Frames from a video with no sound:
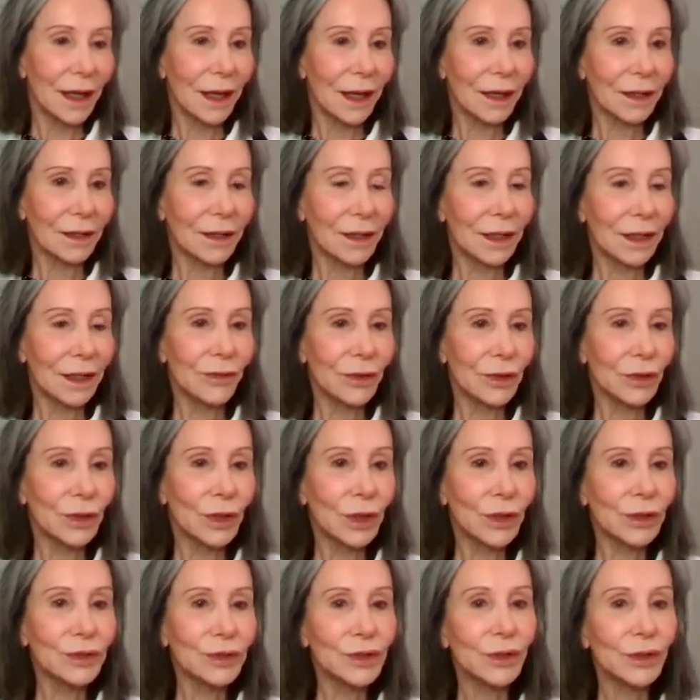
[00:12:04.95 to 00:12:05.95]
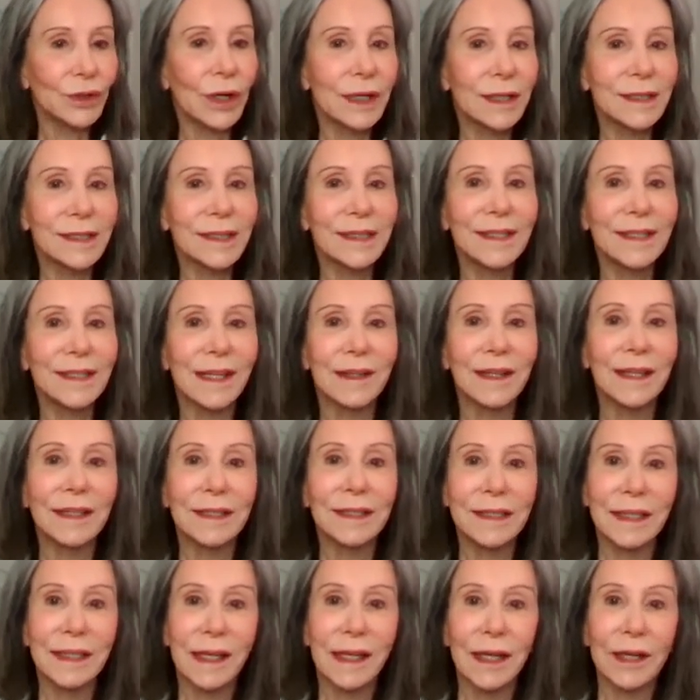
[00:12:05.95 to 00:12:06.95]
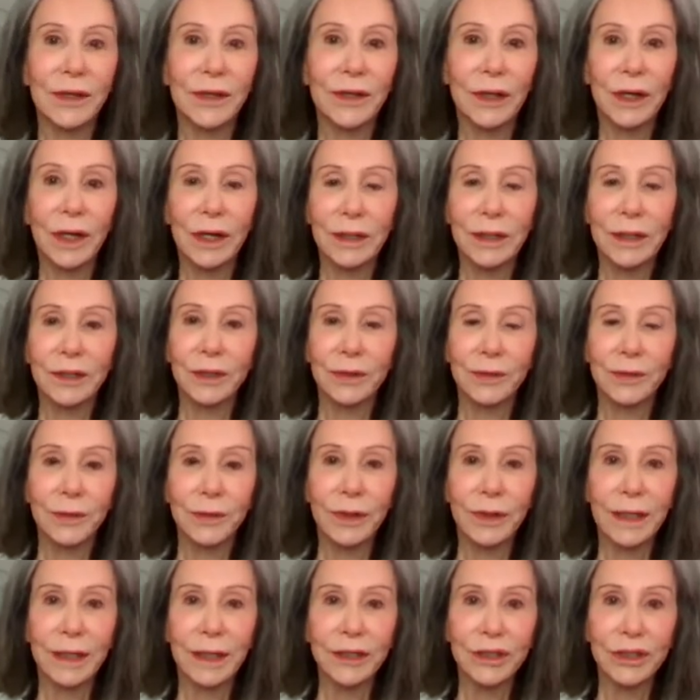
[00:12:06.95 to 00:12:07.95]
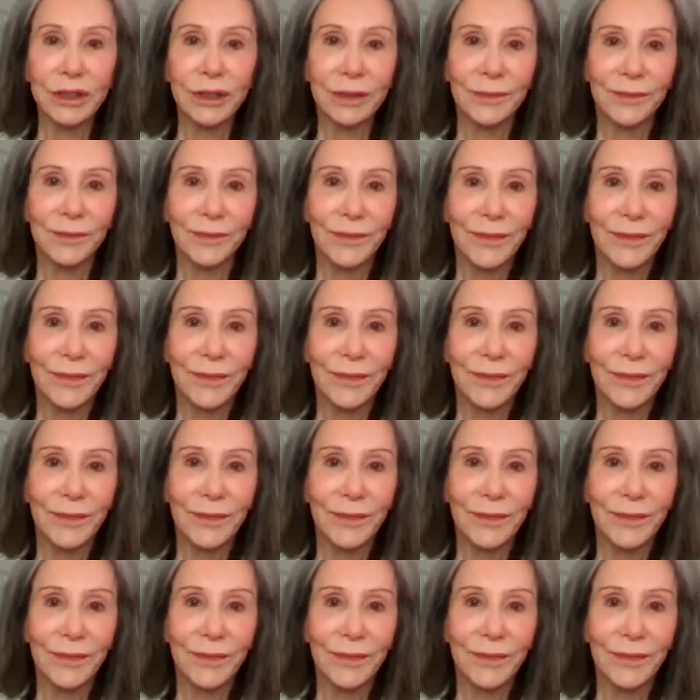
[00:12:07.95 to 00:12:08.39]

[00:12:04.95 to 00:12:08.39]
And if you don't trust the indicator on your fridge,